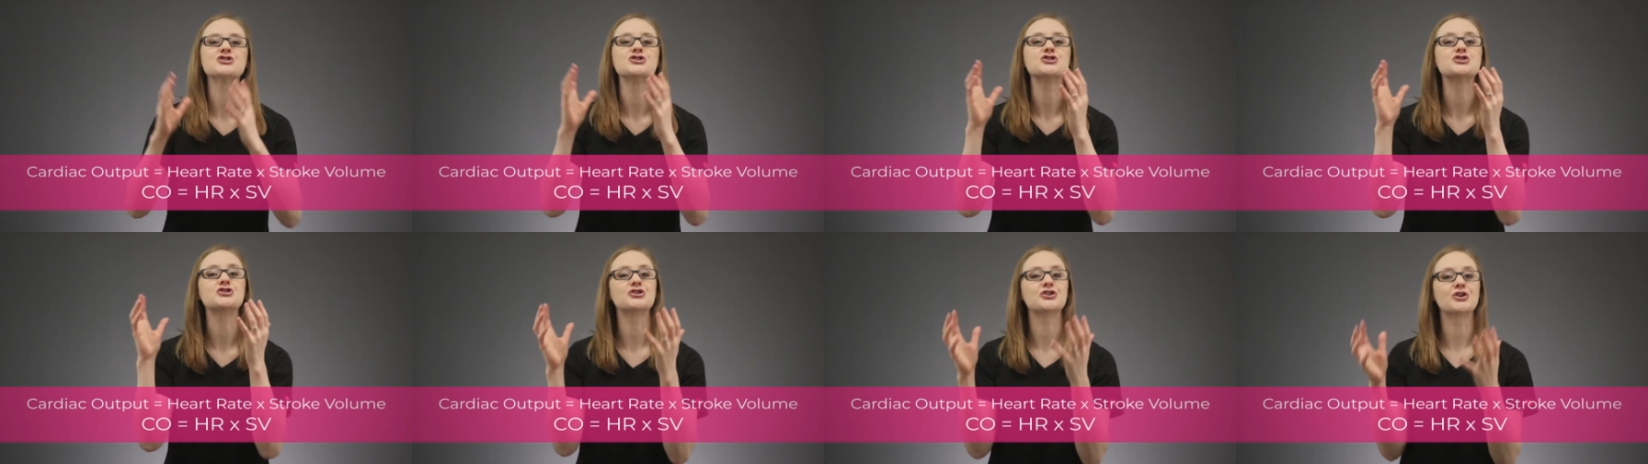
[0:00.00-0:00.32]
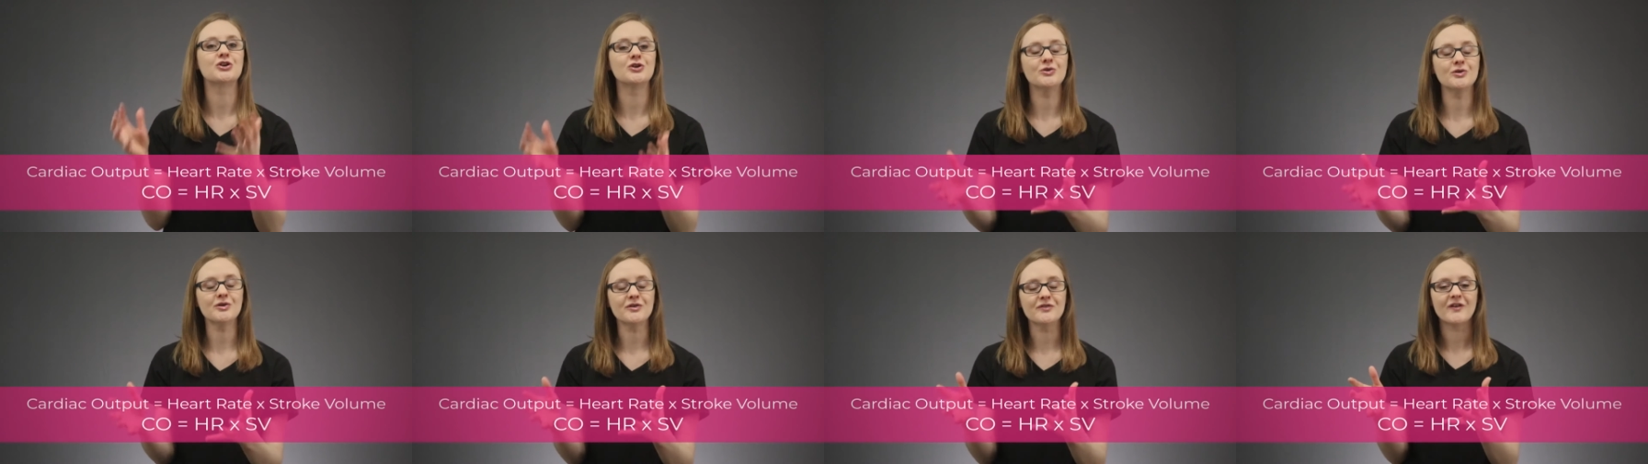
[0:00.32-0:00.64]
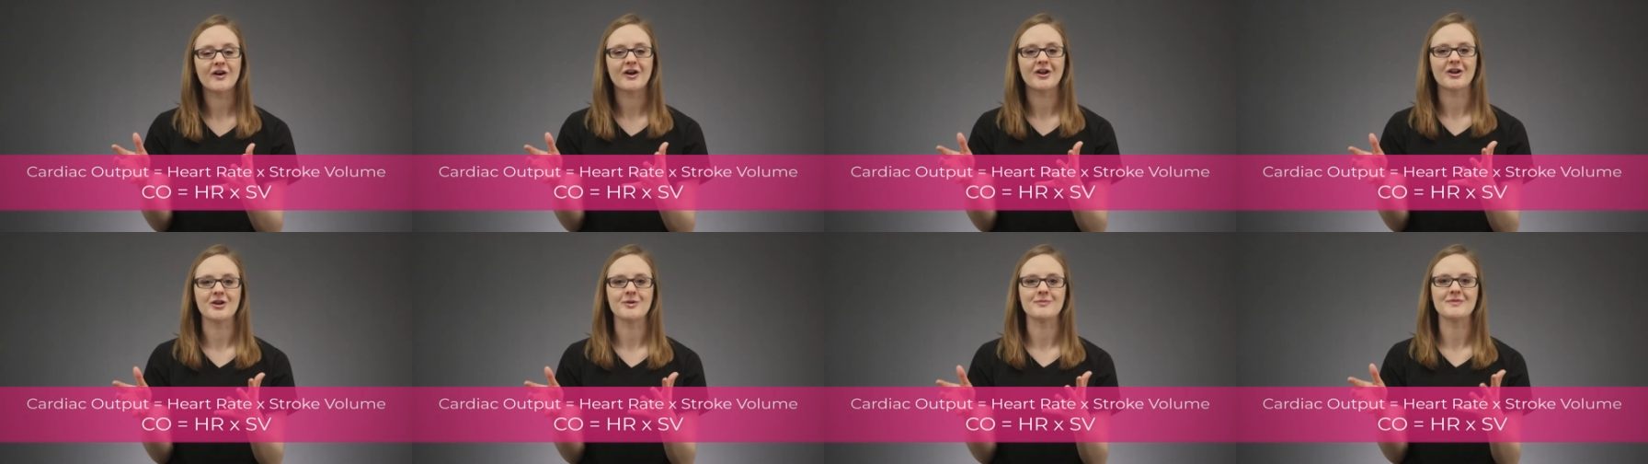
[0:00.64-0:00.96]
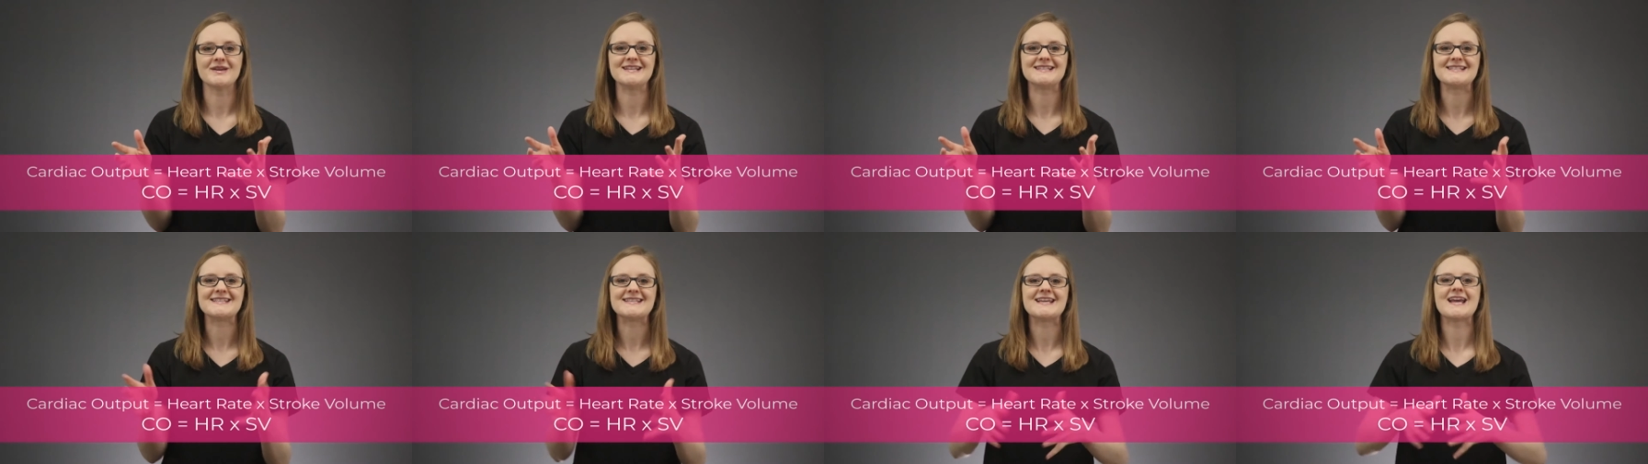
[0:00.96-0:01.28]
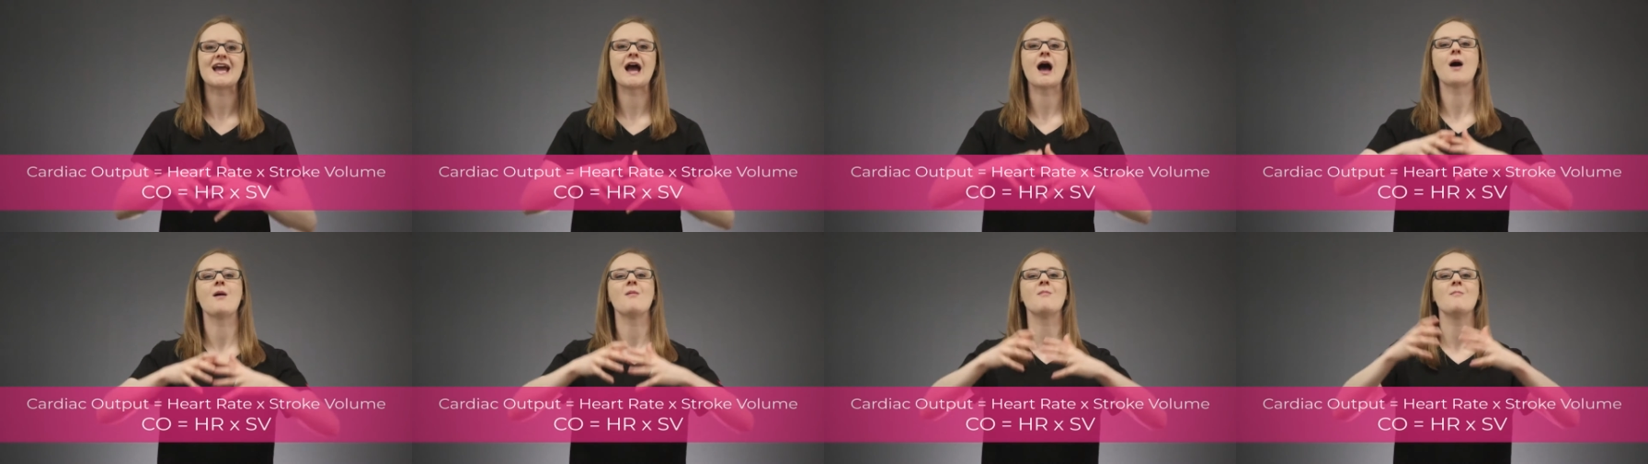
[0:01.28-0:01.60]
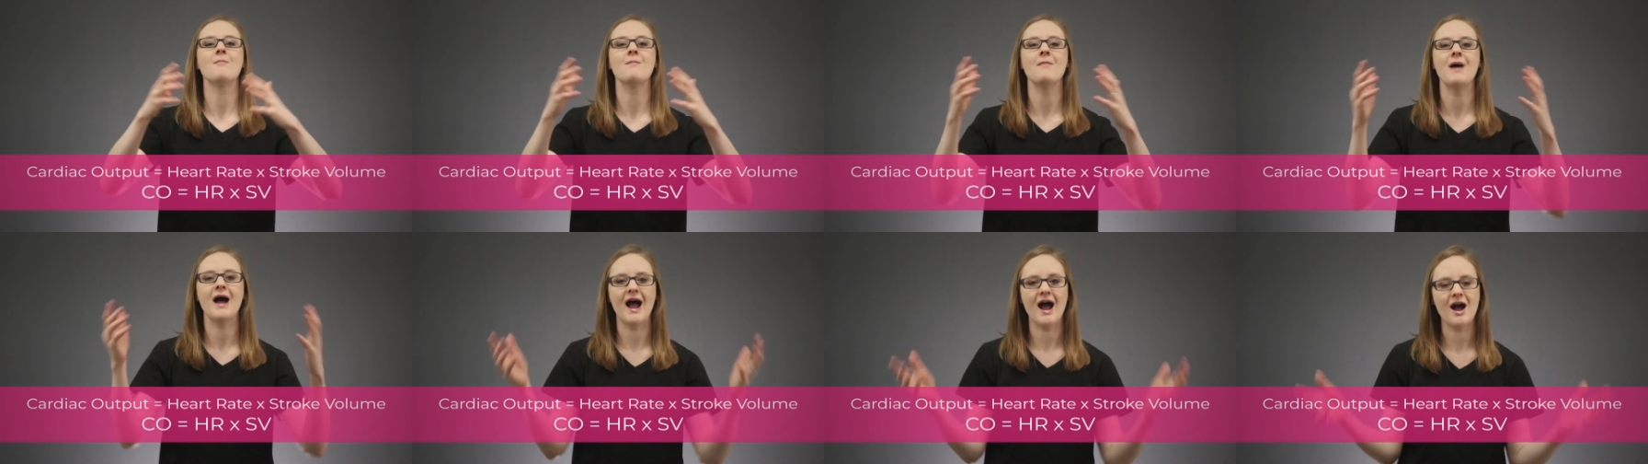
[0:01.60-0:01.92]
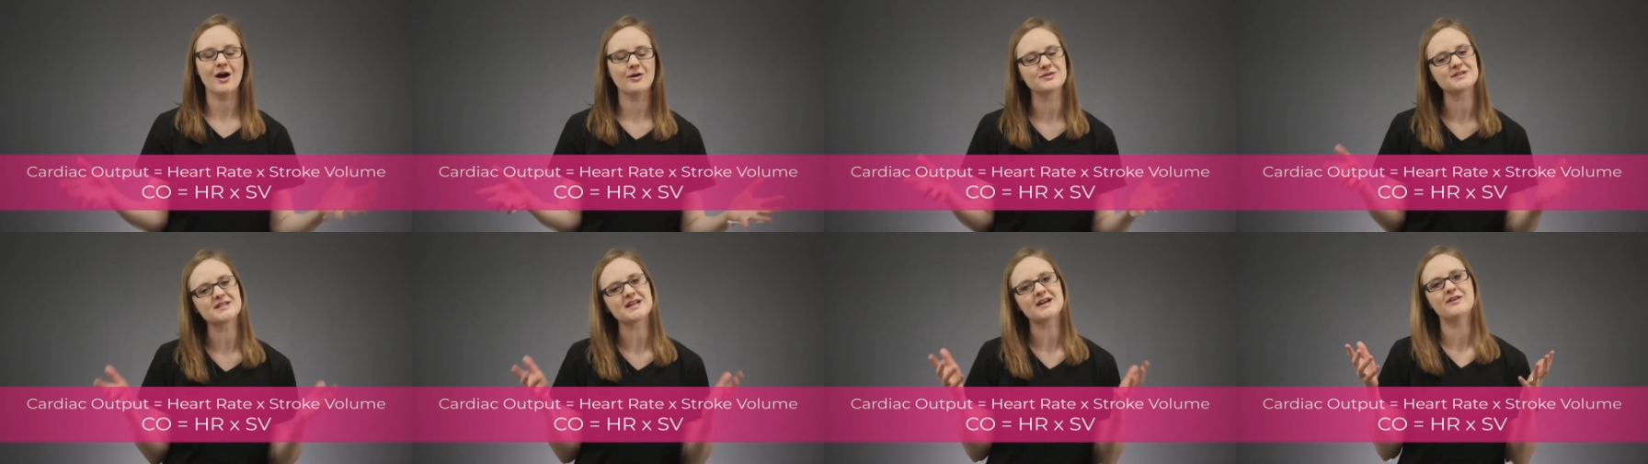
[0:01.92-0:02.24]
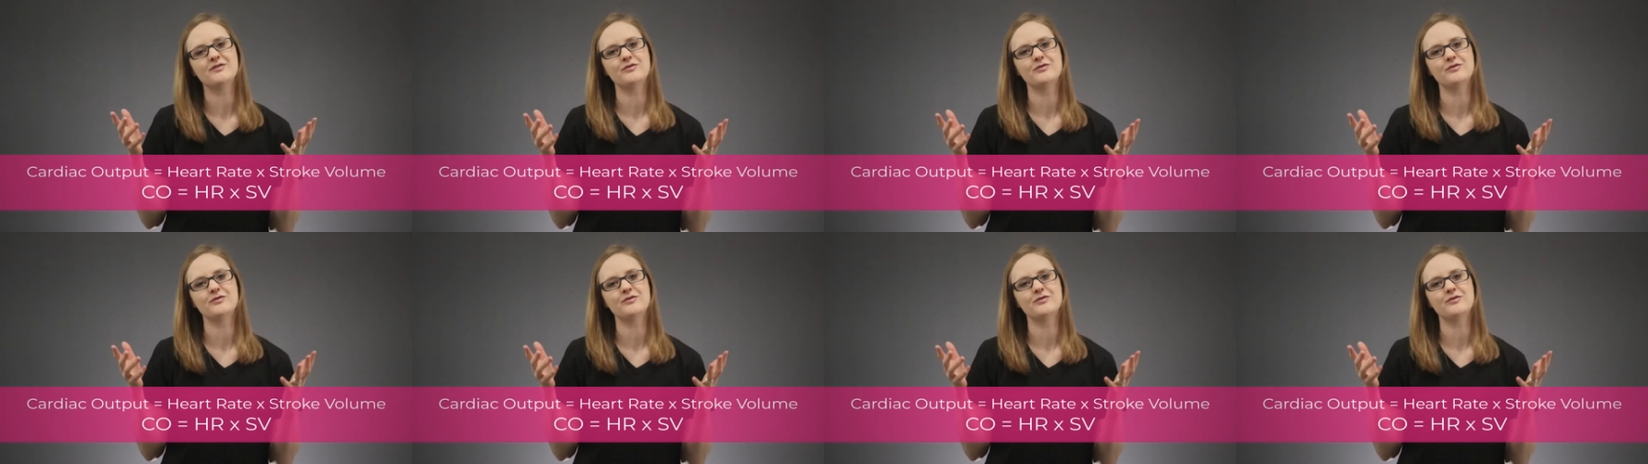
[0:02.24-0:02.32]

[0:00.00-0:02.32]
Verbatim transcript: Stroke volume is the amount